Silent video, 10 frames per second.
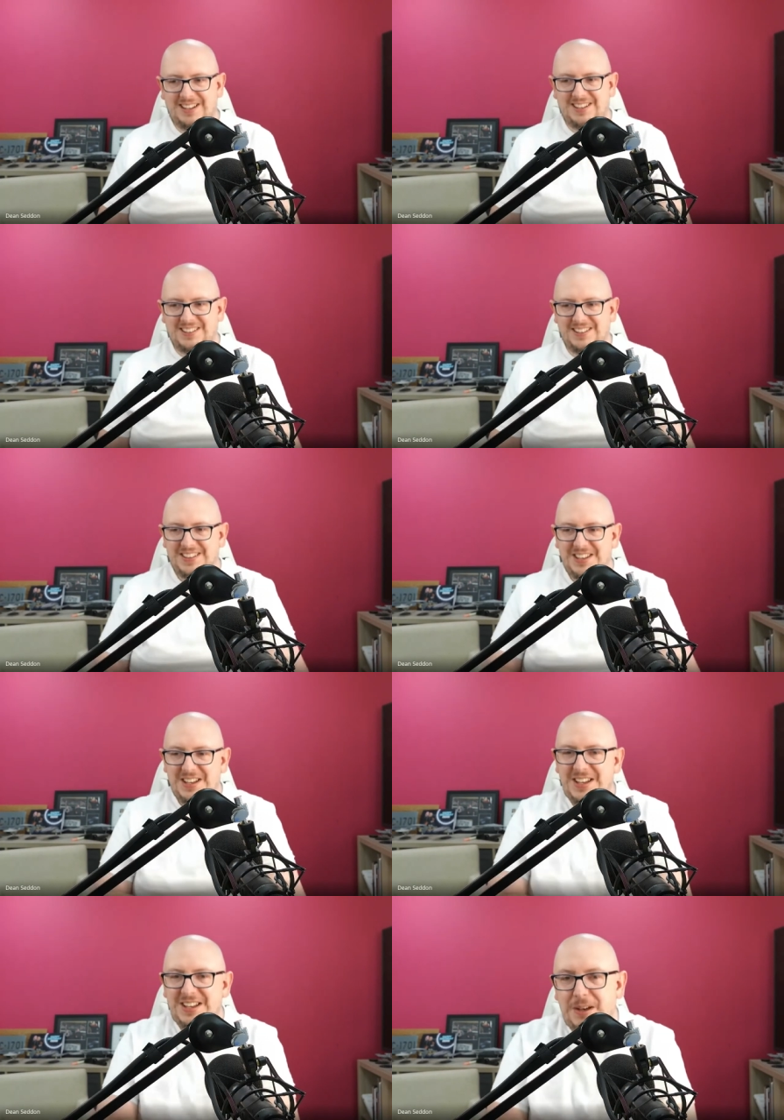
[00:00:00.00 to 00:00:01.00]
Yeah.
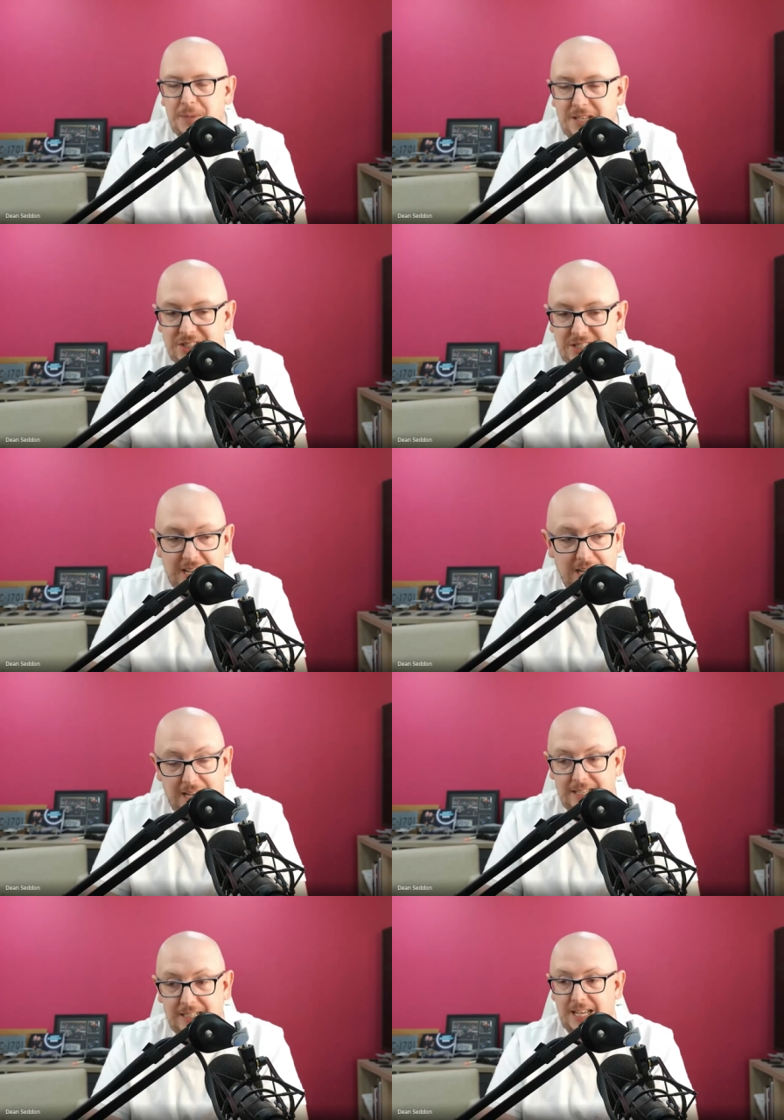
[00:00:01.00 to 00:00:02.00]
Yeah. Because it,
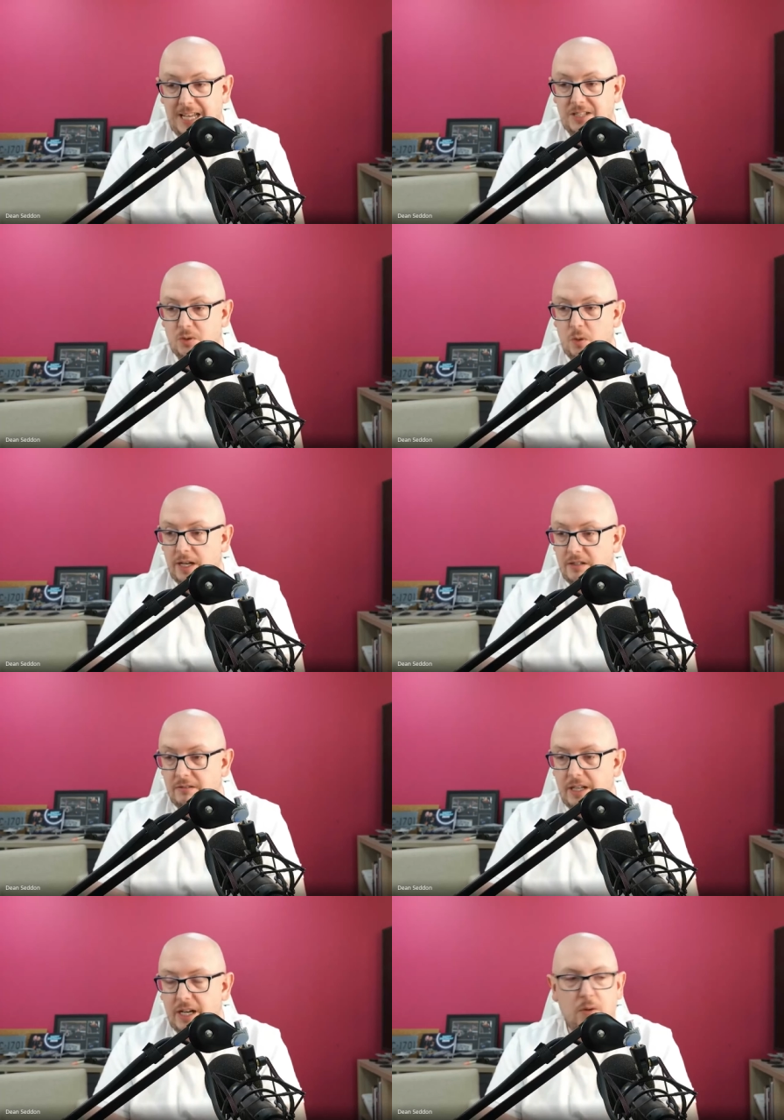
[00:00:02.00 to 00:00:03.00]
it is quite,
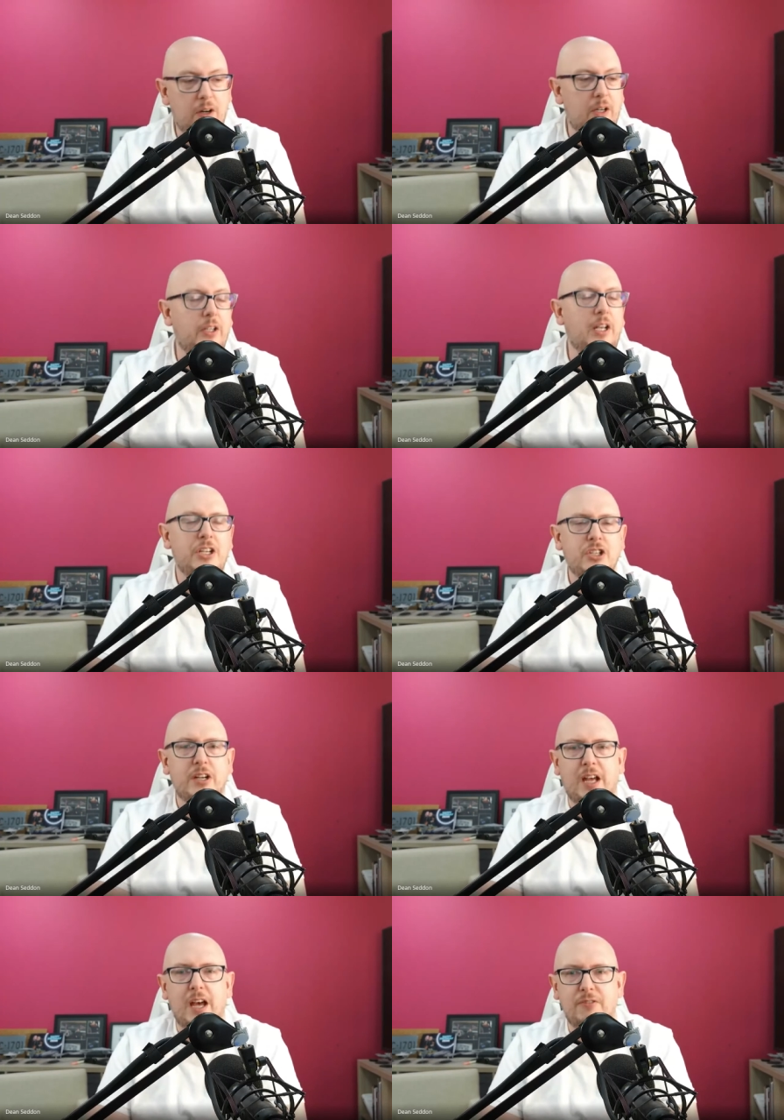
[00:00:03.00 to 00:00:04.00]
you know, unless you're
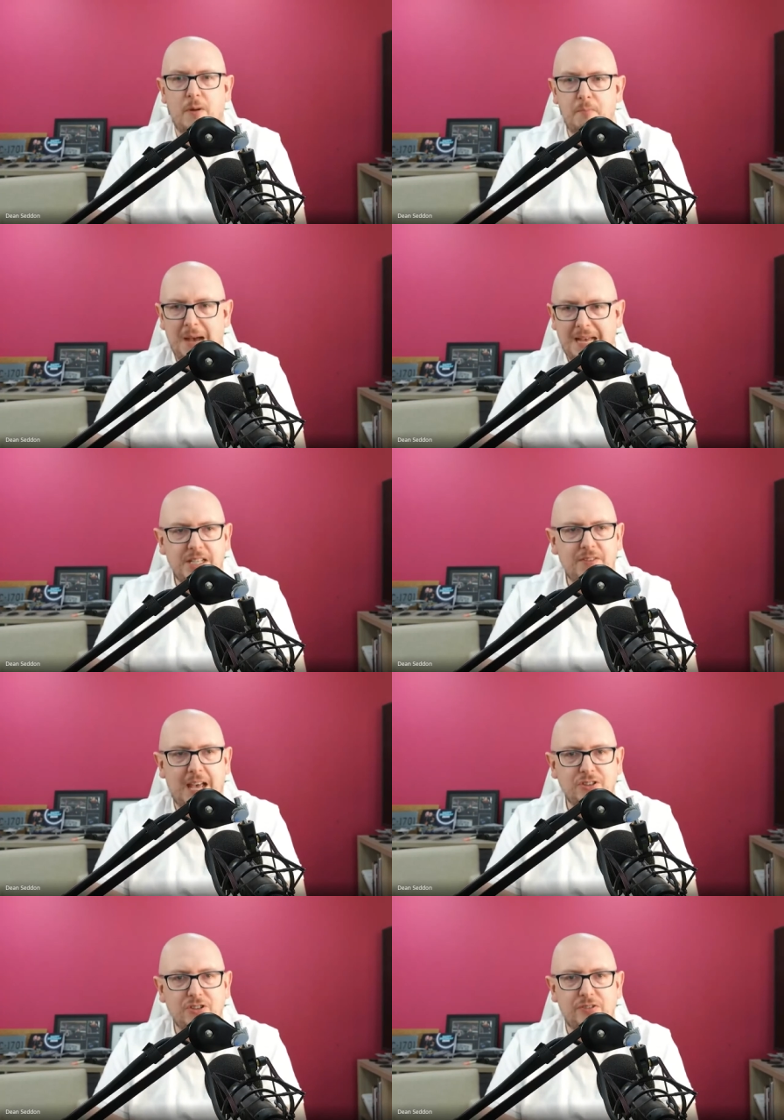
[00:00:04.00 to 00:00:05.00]
kind of a massive
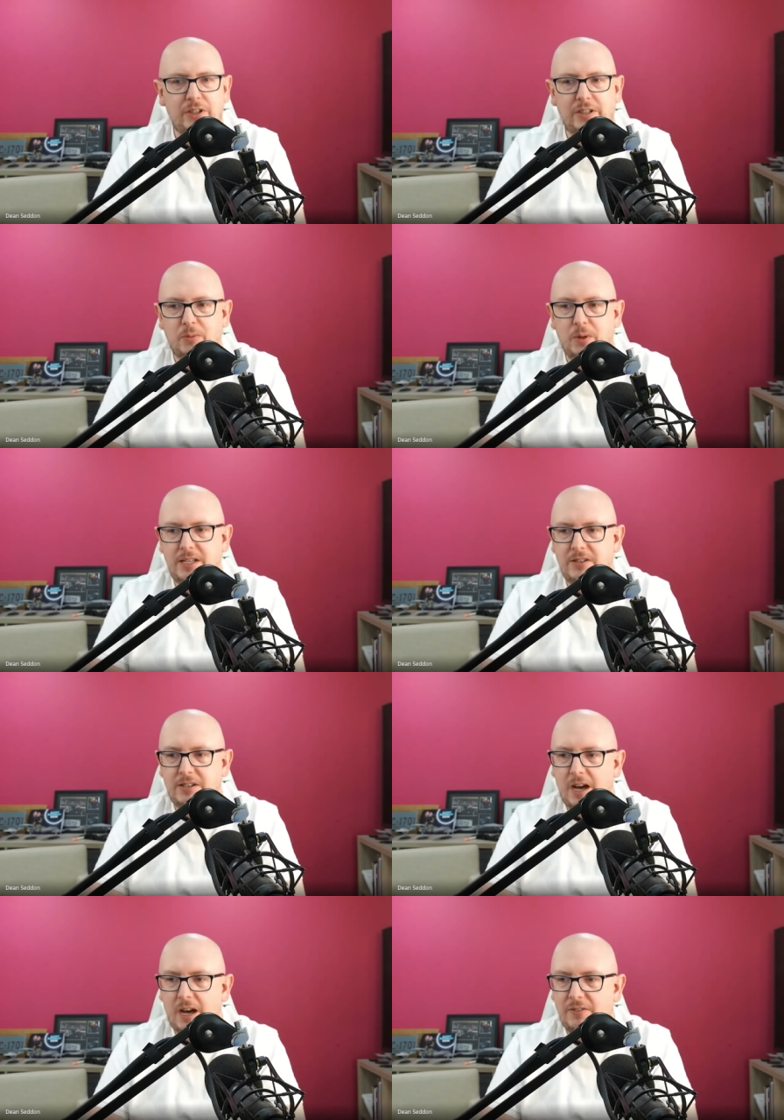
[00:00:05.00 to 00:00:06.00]
extrovert where you
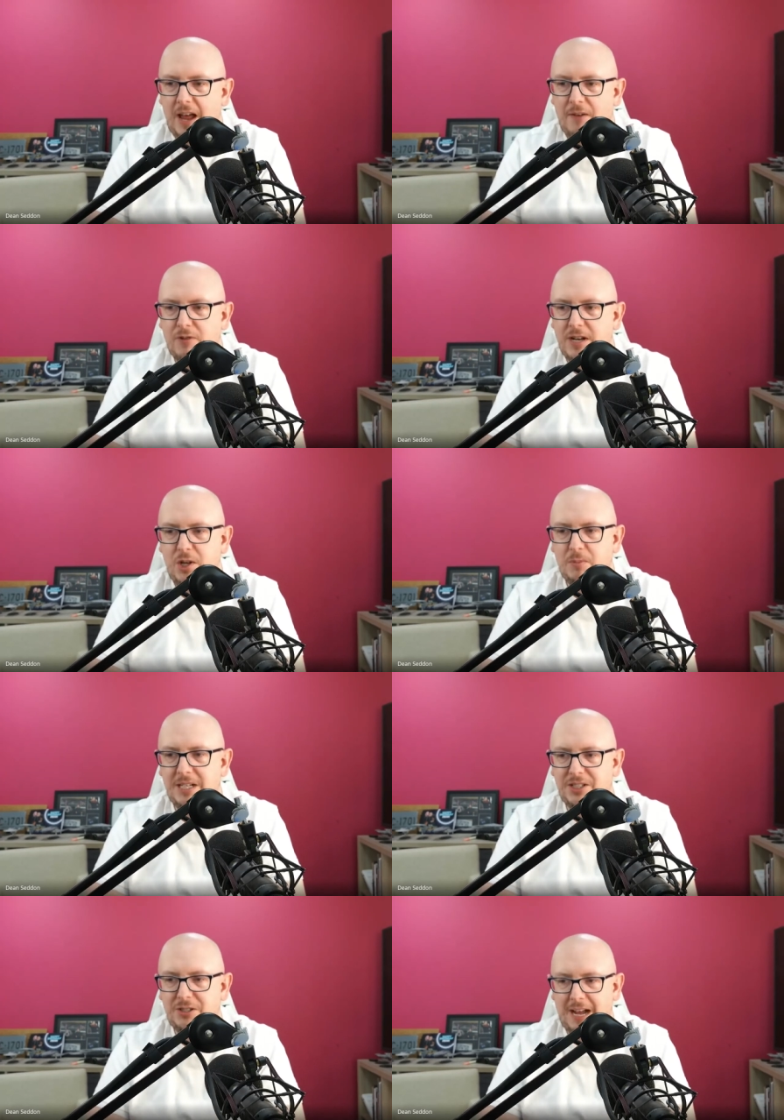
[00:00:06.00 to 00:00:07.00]
kind of every human
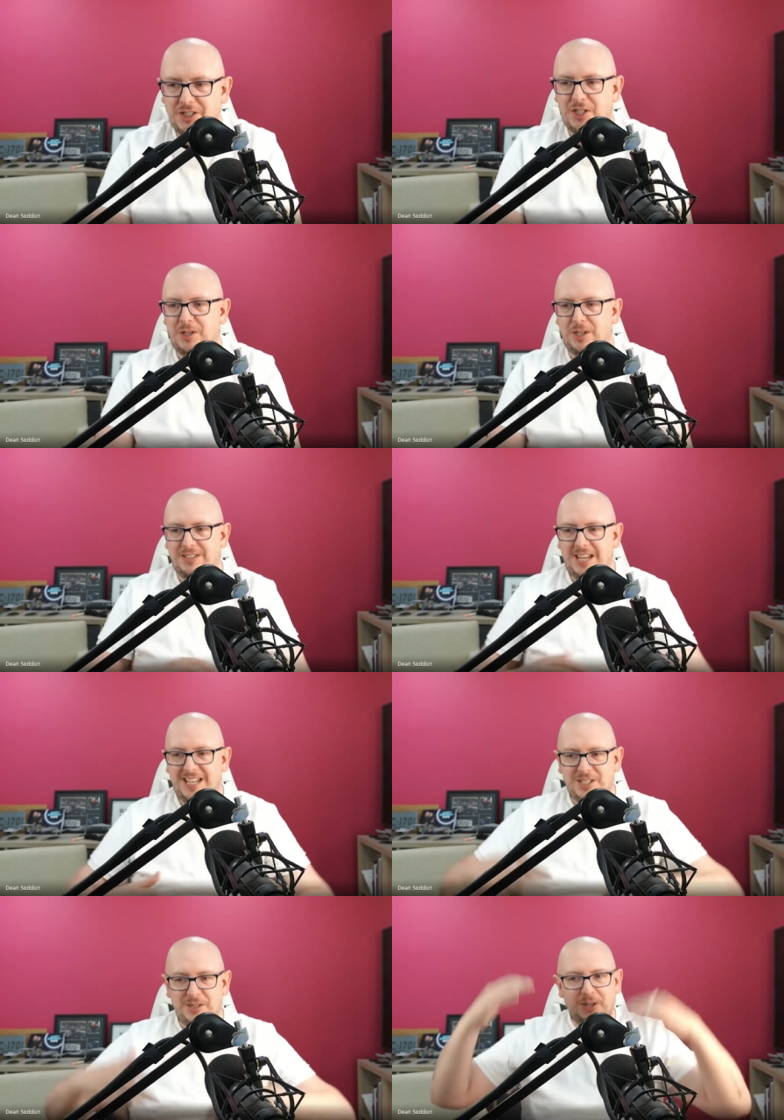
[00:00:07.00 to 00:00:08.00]
interaction
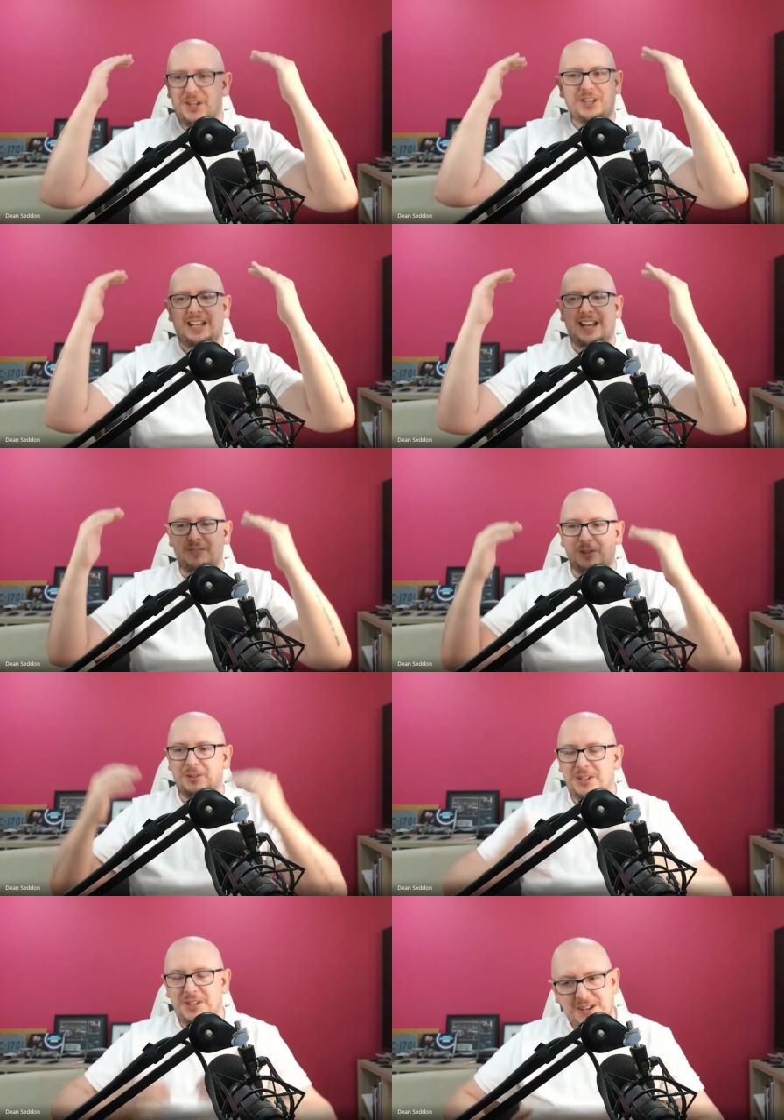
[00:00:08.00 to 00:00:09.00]
takes you another level,
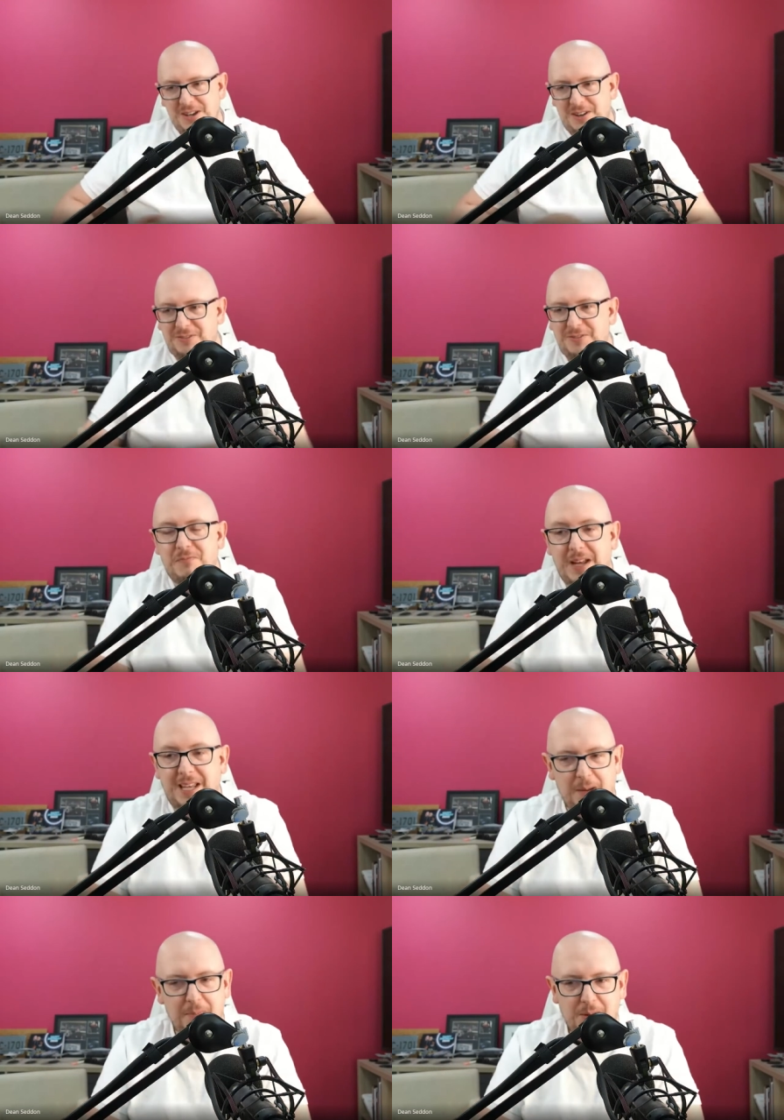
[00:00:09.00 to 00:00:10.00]
yeah. it
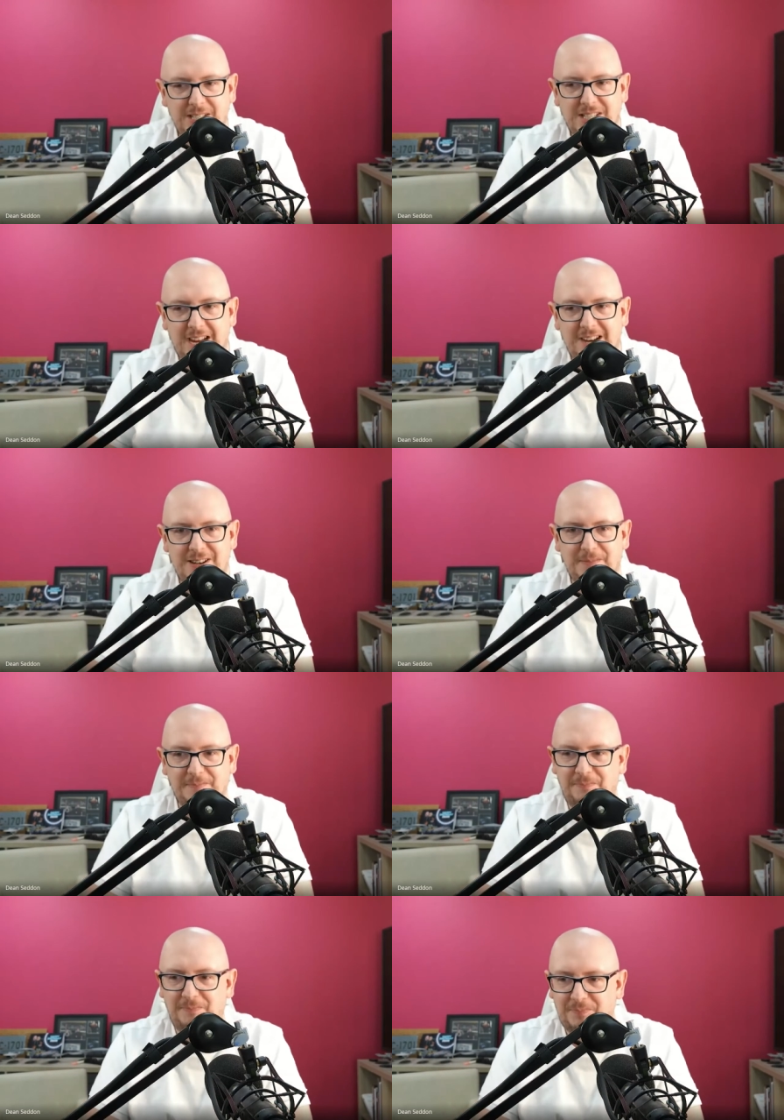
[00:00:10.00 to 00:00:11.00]
can be quite tiring.
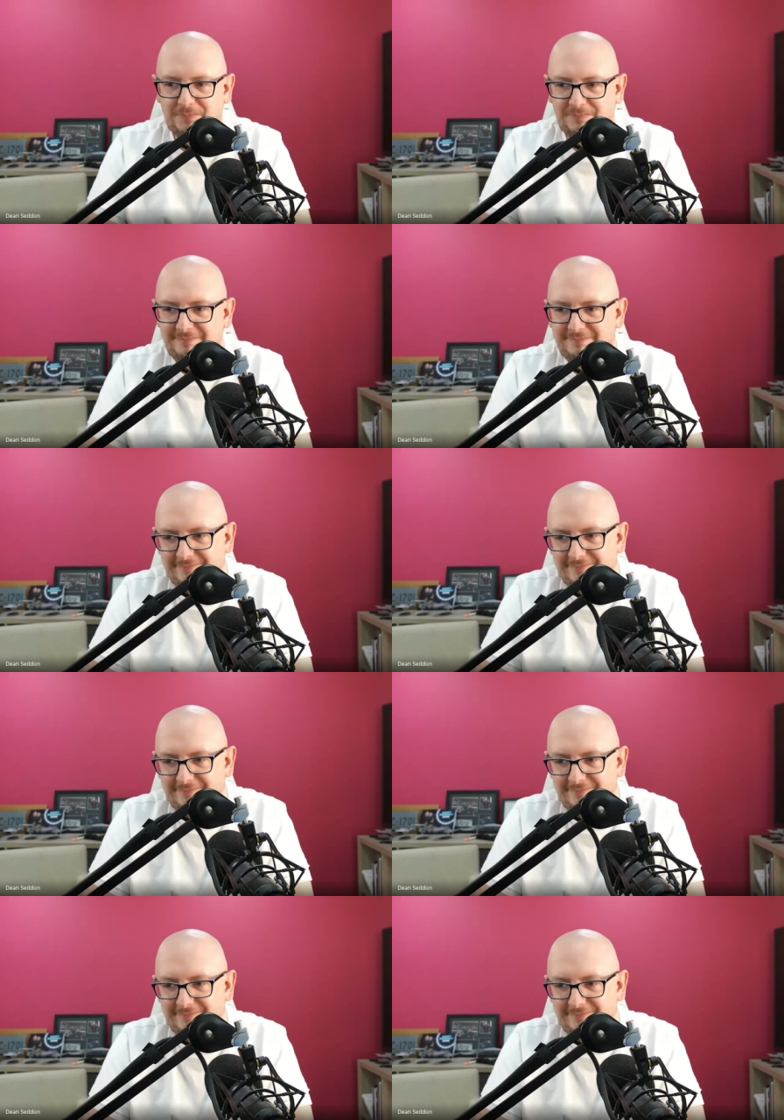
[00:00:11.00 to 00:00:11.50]
Yeah.